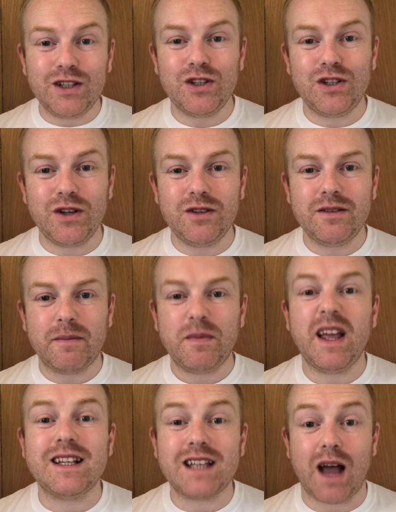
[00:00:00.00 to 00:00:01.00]
to do
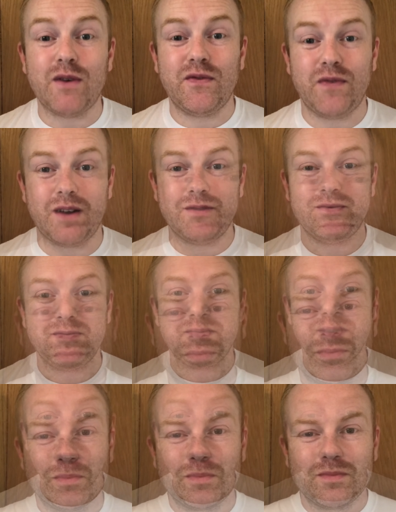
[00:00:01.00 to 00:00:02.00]
is have fun.
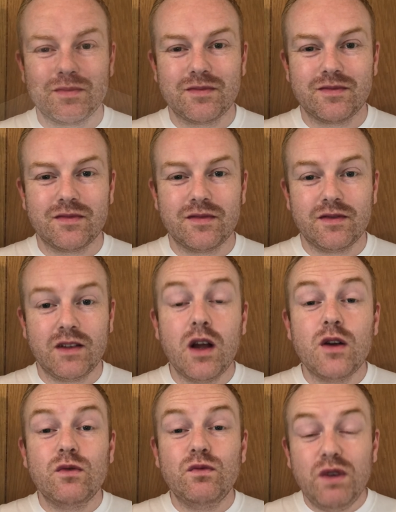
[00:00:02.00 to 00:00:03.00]

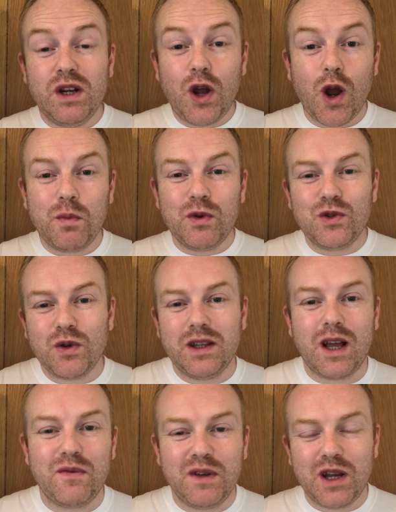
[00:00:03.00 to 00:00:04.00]
Really hope you enjoyed
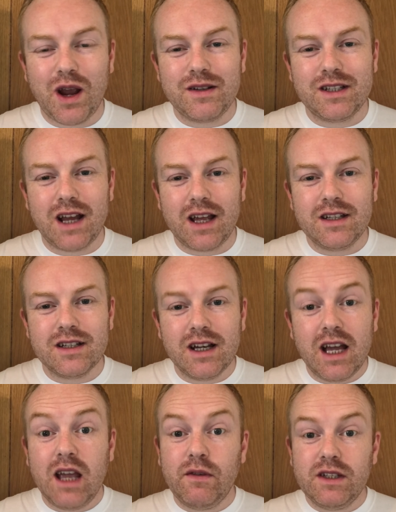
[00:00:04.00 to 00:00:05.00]
that video today.
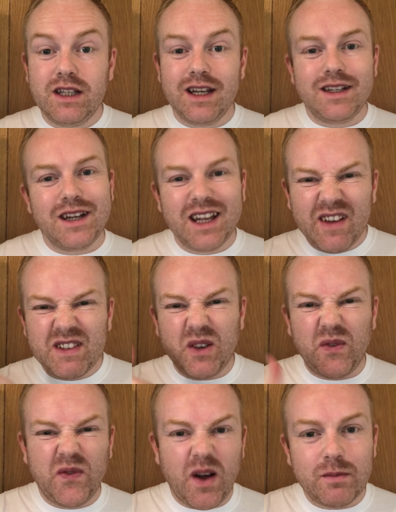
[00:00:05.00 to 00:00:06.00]
If you did, give us a
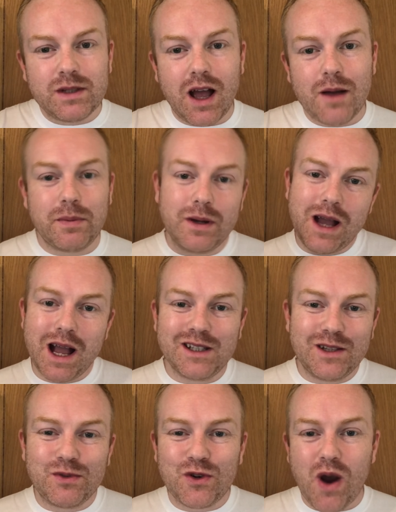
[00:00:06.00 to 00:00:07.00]
thumbs up and
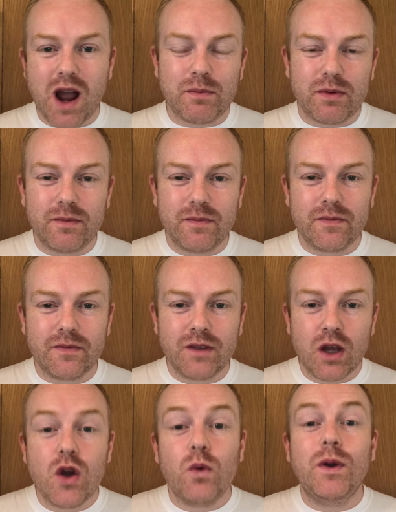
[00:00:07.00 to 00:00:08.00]
subscribe.
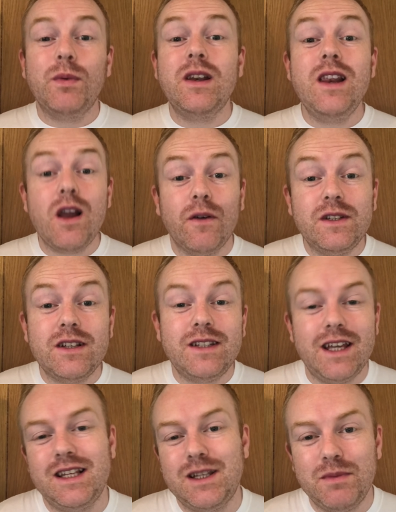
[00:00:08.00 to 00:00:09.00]
We would love to
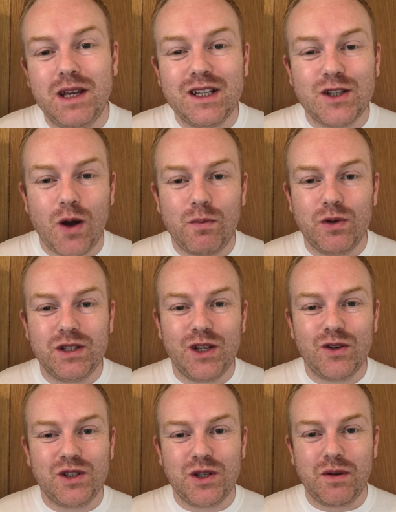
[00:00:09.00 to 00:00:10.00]
see some of the examples that you're
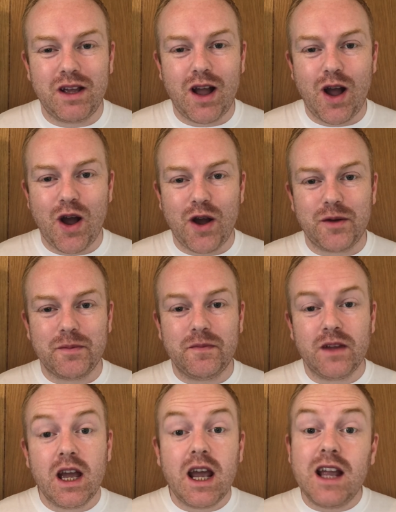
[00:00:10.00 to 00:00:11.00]
doing at home.
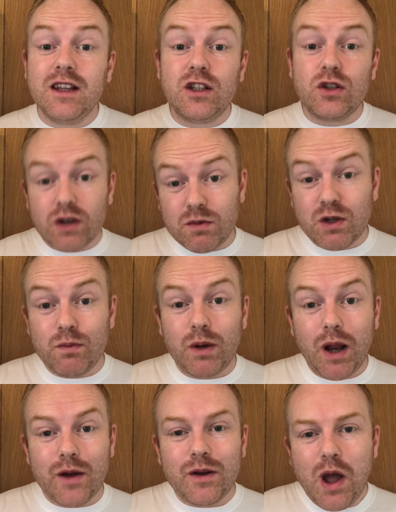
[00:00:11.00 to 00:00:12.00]
In the description
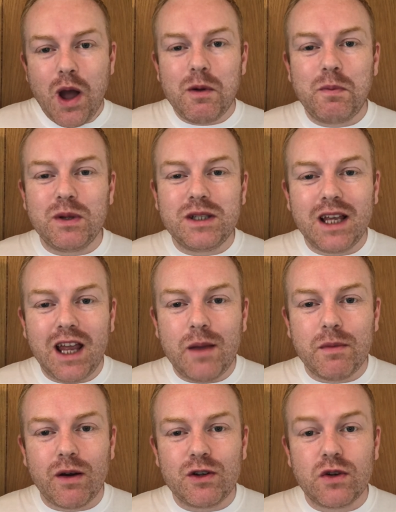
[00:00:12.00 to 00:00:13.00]
below, we're putting an
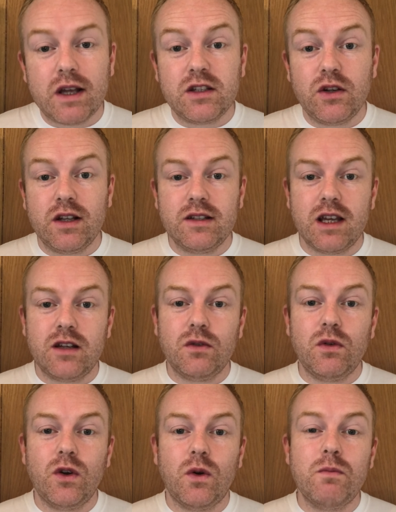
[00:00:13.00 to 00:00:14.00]
email address so you can send all
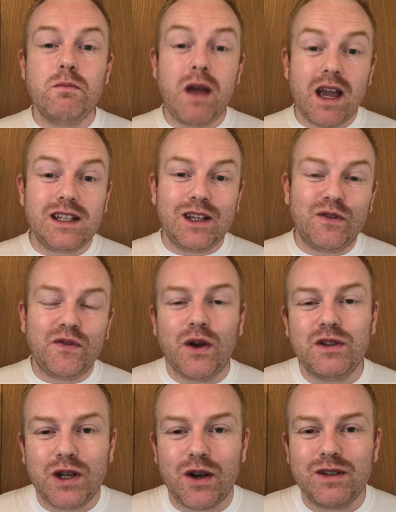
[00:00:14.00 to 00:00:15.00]
your amazing
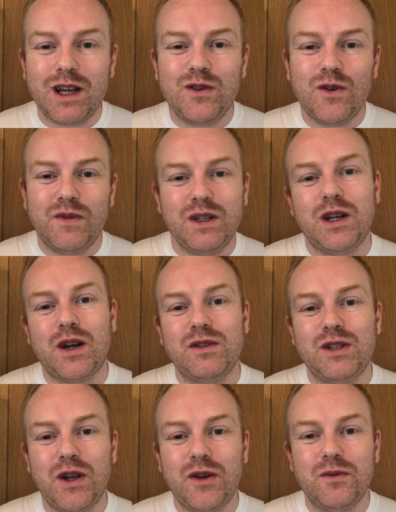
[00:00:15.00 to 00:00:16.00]
photos and your videos
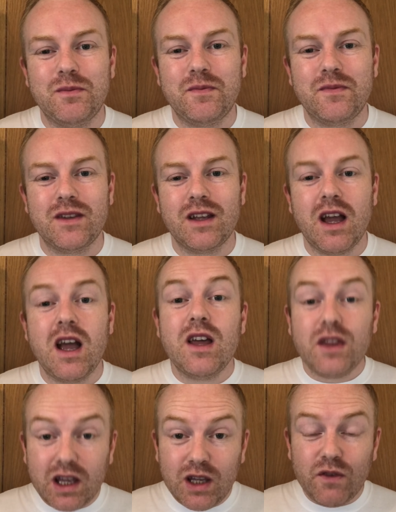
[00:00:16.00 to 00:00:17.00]
too.
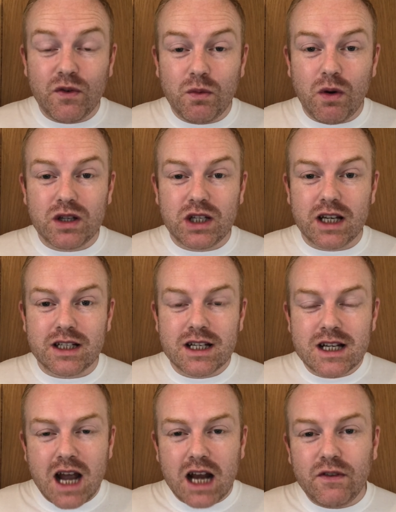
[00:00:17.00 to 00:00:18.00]
Thank you for watching,
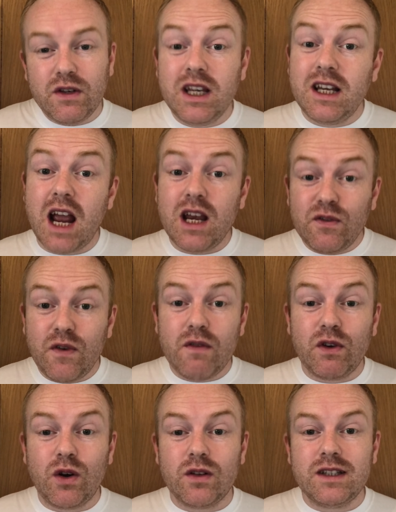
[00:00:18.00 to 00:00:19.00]
and if you need any further
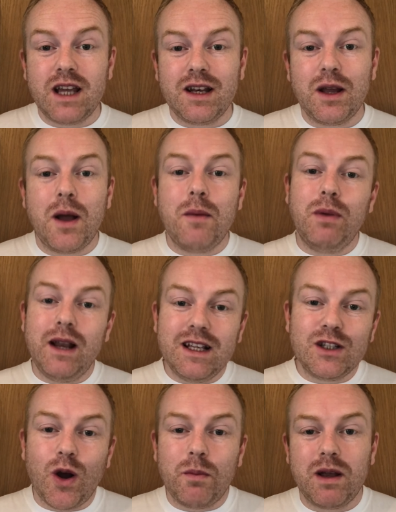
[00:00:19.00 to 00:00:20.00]
content, please
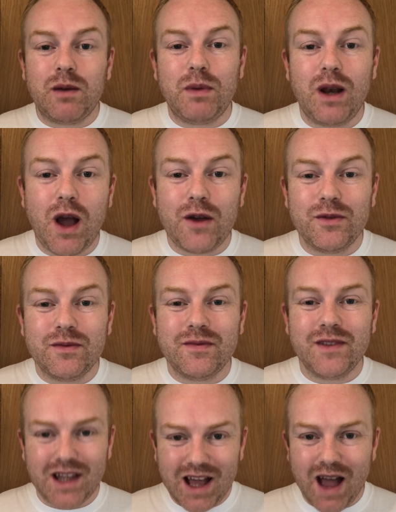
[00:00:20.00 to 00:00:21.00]
comment below.
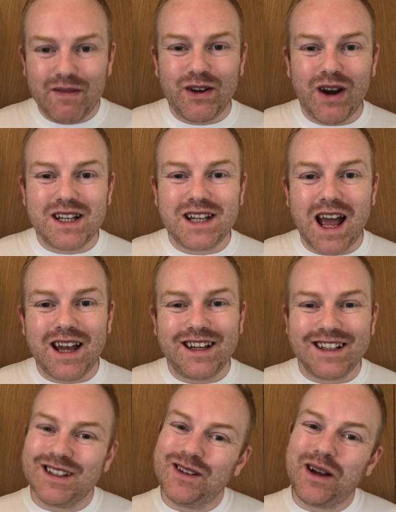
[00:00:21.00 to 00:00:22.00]
Have a great day.
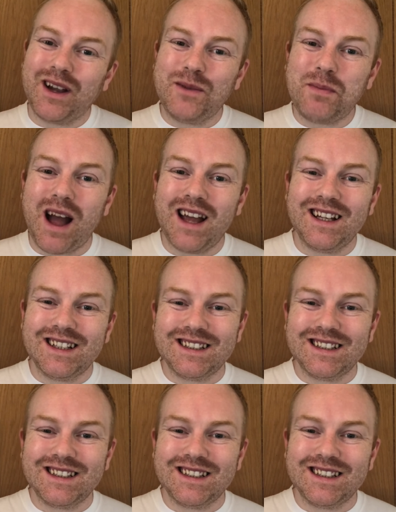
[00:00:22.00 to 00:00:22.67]
Goodbye.